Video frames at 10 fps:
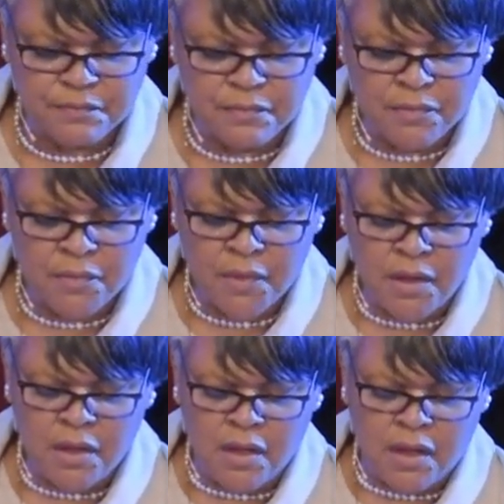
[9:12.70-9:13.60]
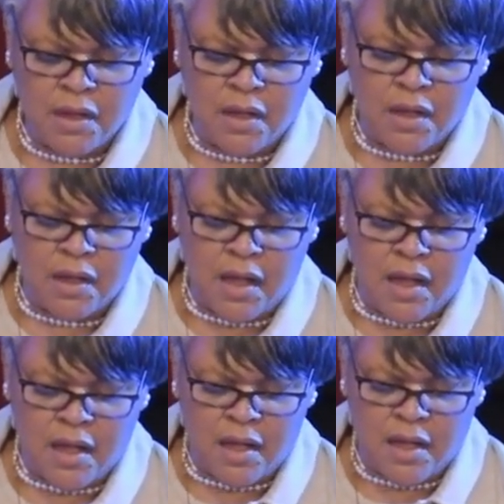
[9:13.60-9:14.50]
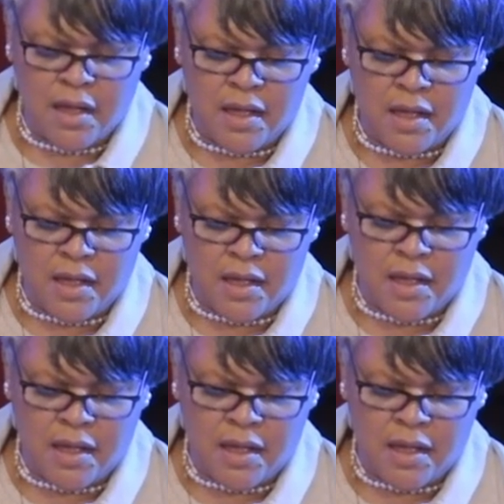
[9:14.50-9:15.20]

(no one is talking)